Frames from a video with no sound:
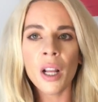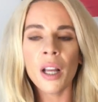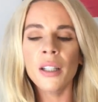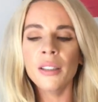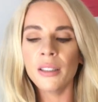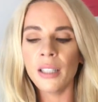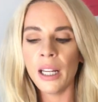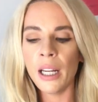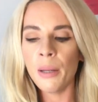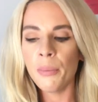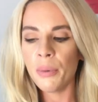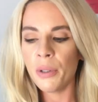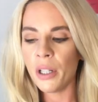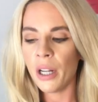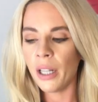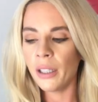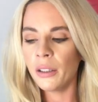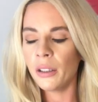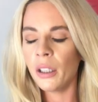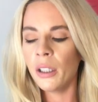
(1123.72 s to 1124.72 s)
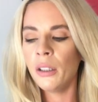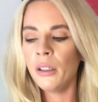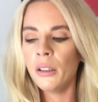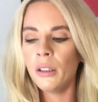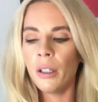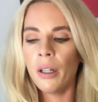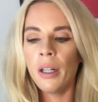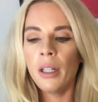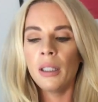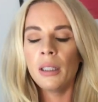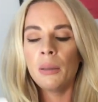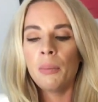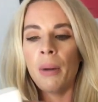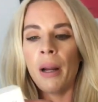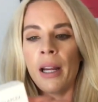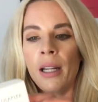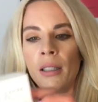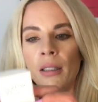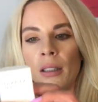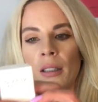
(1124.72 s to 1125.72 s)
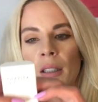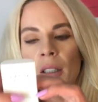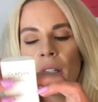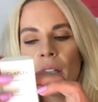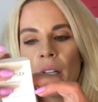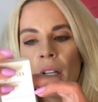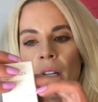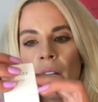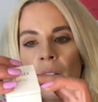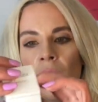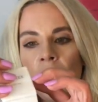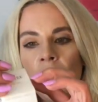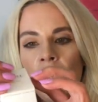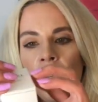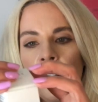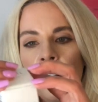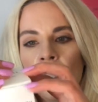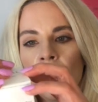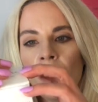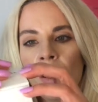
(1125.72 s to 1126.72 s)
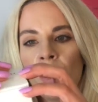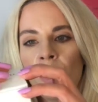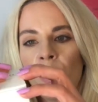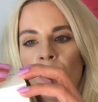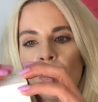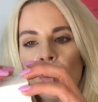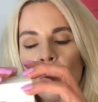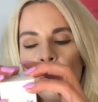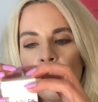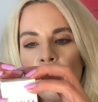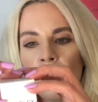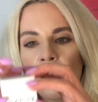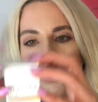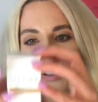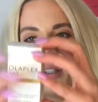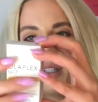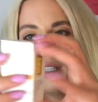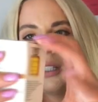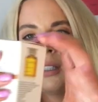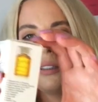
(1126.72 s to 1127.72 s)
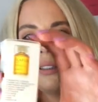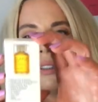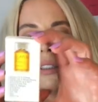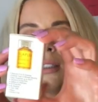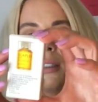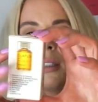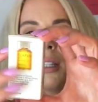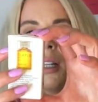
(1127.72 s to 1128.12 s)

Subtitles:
as a heat protectant, so it explains all of the things it